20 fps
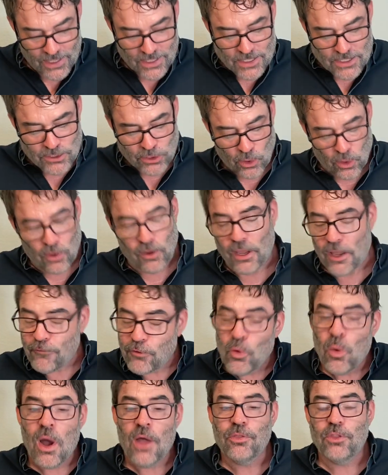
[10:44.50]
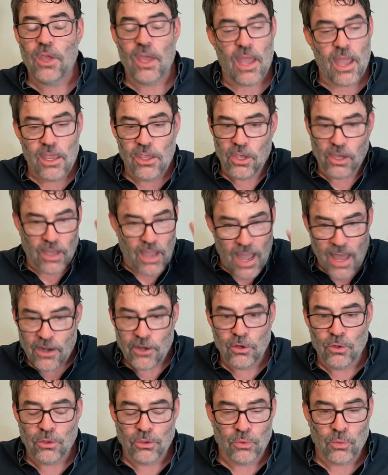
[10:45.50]
So if you want the A, you got to
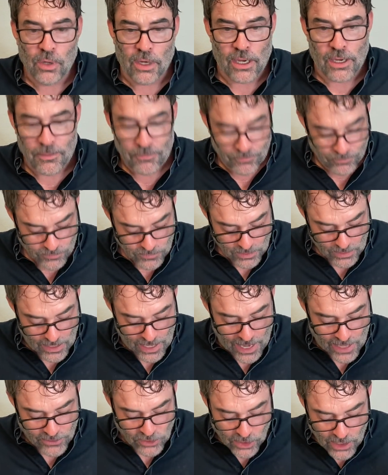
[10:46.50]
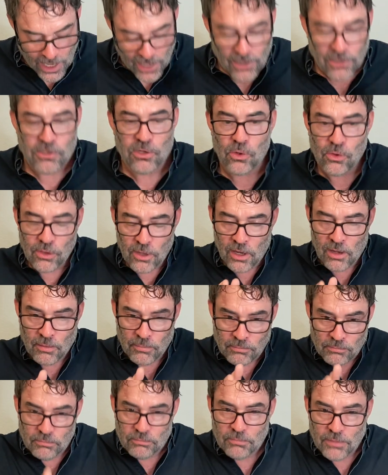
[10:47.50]
do 3. And you got to do
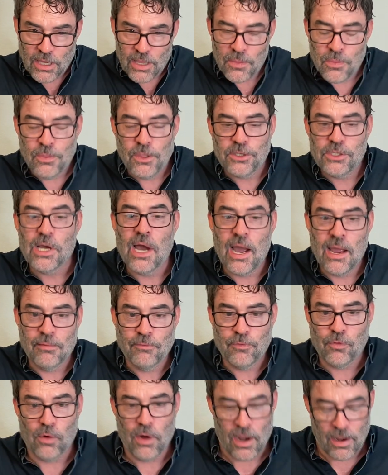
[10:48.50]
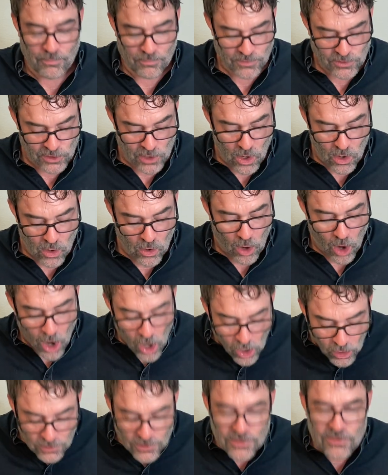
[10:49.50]
them in the time frame. So
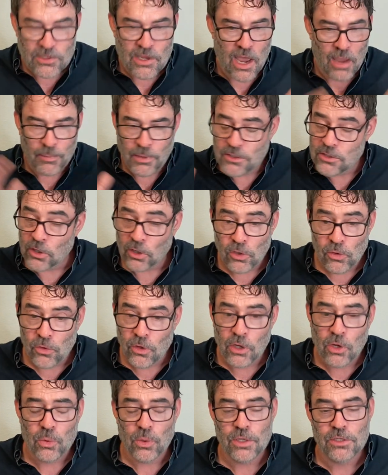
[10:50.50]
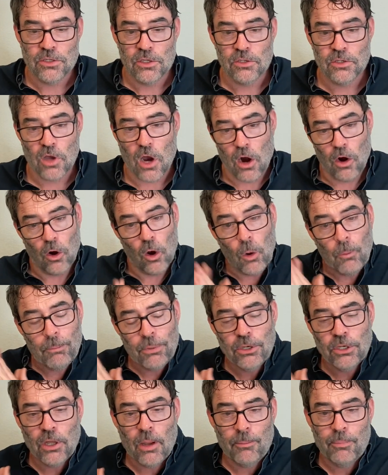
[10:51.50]
all assignments, including quizzes, are
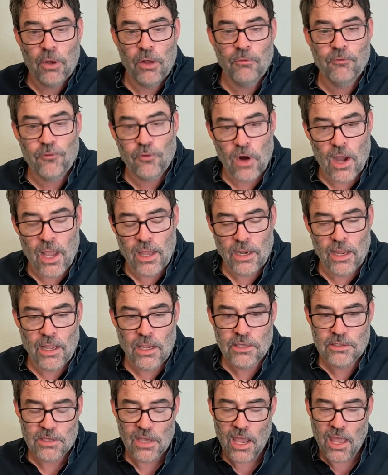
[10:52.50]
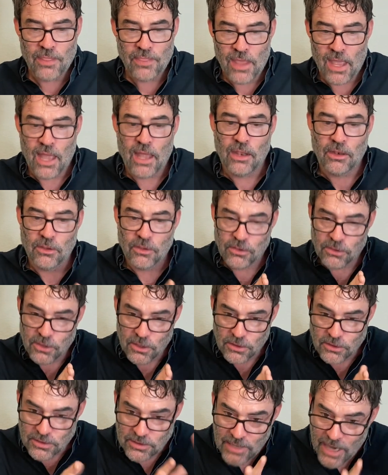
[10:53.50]
opened up on Fridays, and then
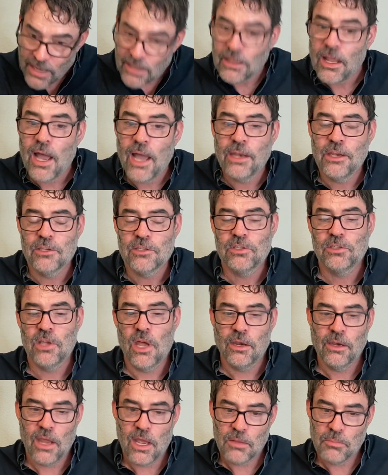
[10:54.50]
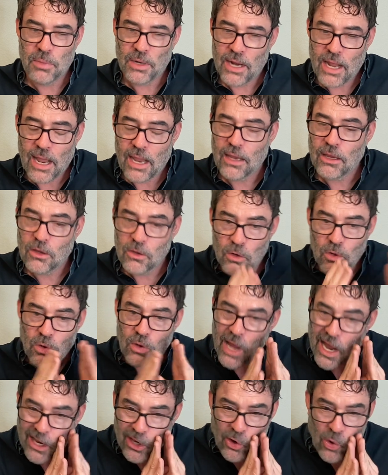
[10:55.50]
the deadline is Sunday, but I
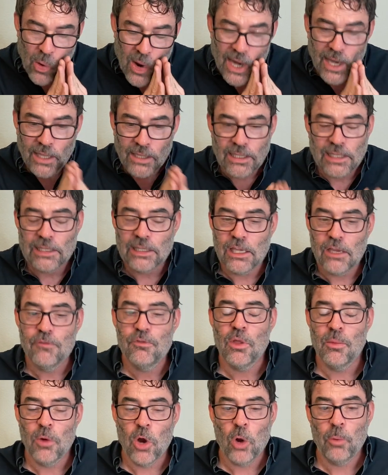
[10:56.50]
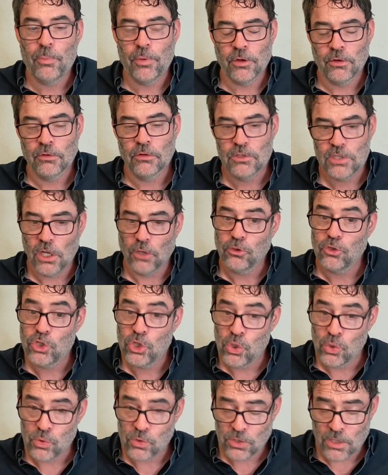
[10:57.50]
quietly leave them open till
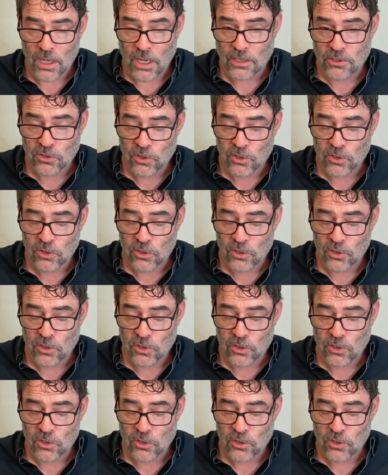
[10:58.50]
Tuesday.